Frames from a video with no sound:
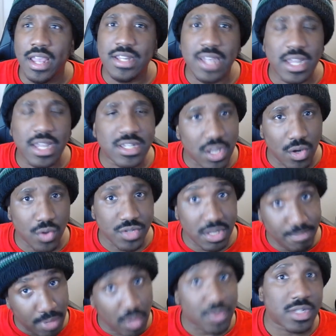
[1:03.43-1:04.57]
He takes those, he
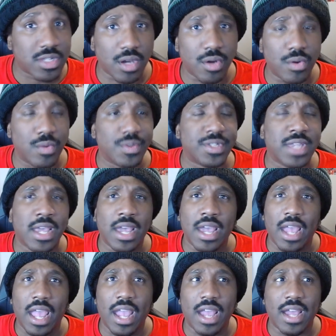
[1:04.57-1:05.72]
posts those,
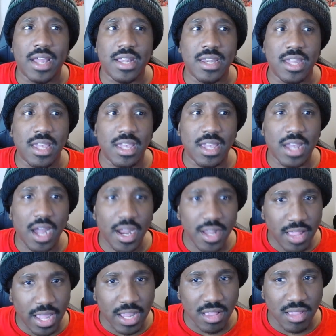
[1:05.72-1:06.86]
and he kind
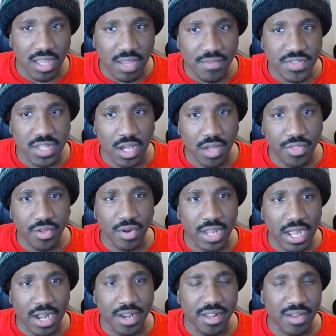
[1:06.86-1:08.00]
of like leaves other
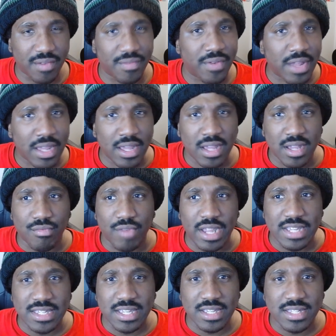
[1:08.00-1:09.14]
kind of
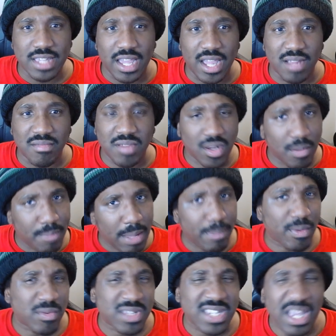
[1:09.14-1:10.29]
races that you know
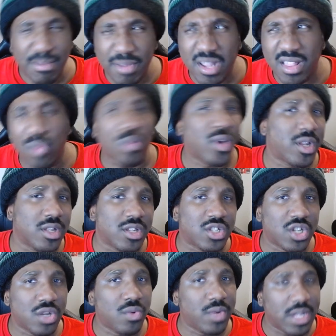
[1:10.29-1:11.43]
people typically wouldn't
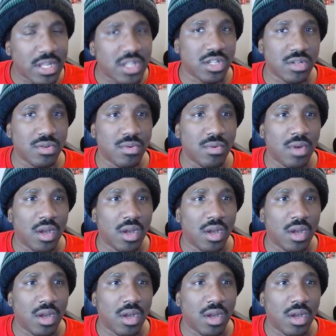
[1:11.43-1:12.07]
tune into